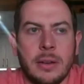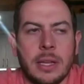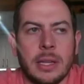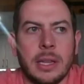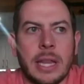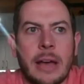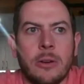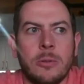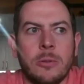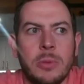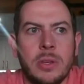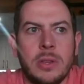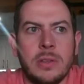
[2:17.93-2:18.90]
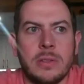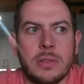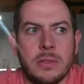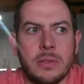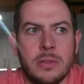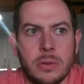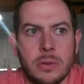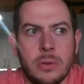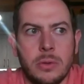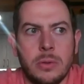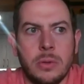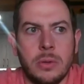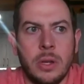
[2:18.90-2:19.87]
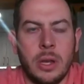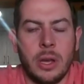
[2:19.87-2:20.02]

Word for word: allowed me to do